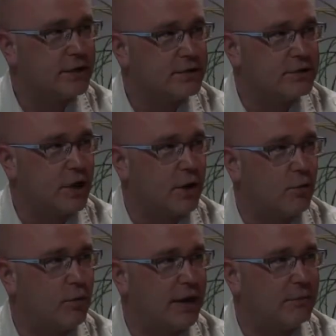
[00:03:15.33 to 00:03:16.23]

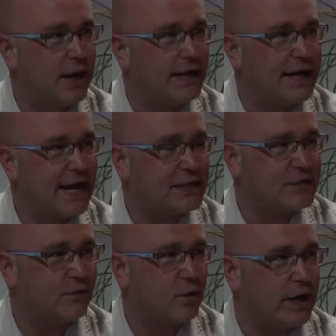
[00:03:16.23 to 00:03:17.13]
So when my
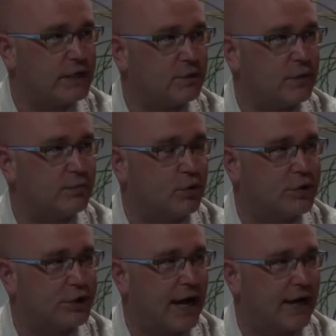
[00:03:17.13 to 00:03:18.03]
dad's voice would
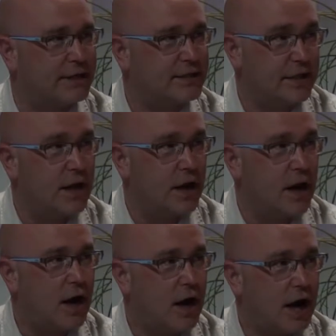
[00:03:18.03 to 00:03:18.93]
project,
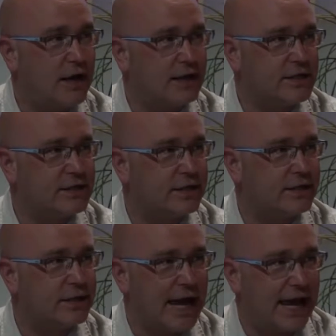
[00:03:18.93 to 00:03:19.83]
I
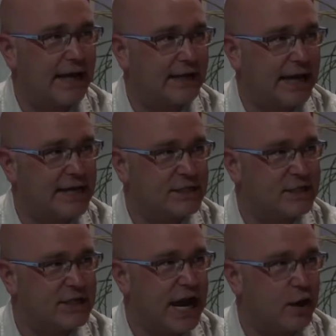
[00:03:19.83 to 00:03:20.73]
listened and it
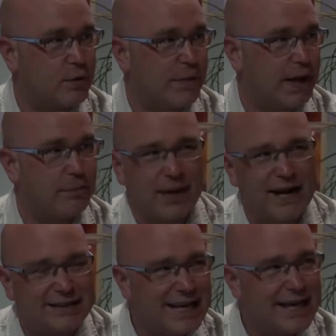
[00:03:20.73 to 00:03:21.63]
scared me. But
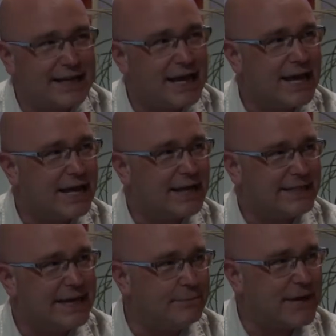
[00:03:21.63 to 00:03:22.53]
I think
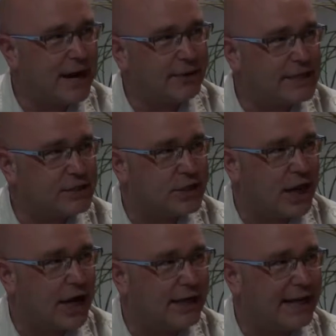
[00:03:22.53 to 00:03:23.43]
deep down
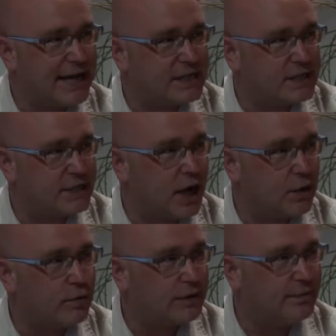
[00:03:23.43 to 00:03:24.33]
inside, it
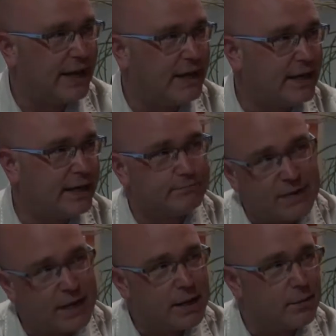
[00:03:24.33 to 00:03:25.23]
stuck with me, and
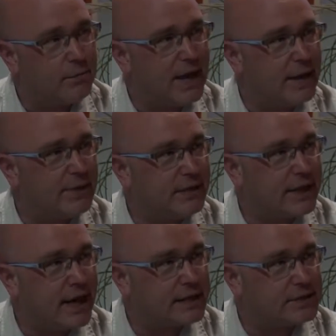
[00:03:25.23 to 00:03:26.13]
maybe
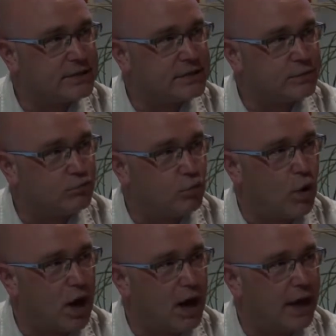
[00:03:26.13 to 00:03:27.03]
that's
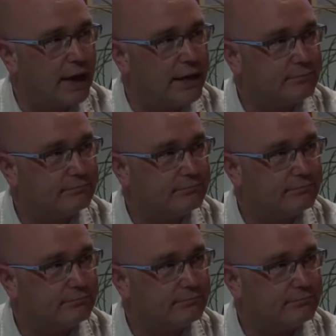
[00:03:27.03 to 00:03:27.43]
why